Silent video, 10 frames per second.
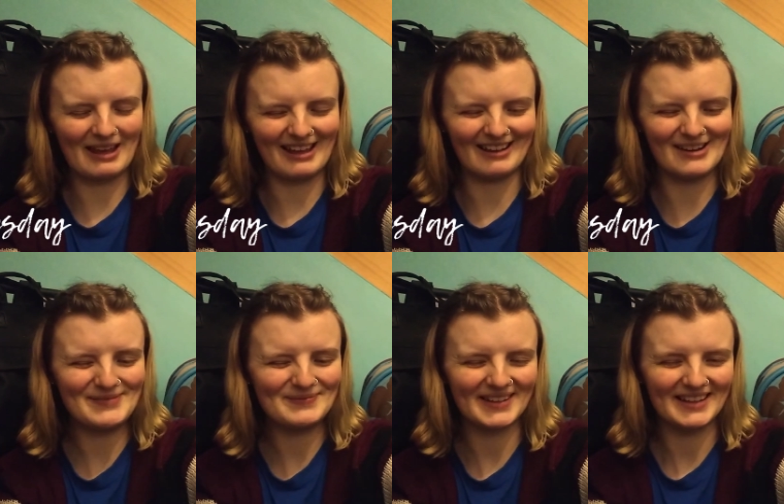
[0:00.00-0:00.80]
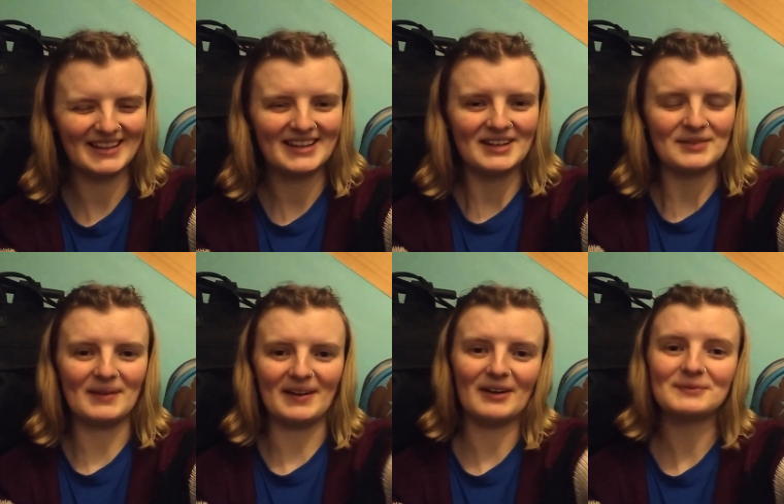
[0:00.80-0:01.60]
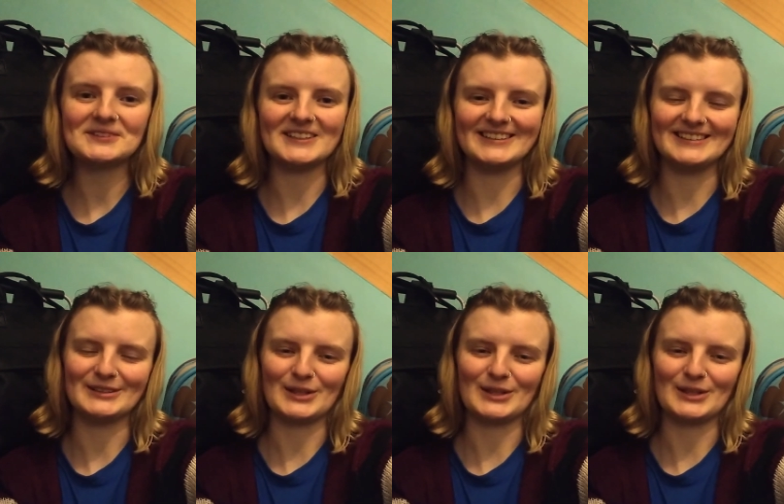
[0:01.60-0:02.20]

weighing up my options.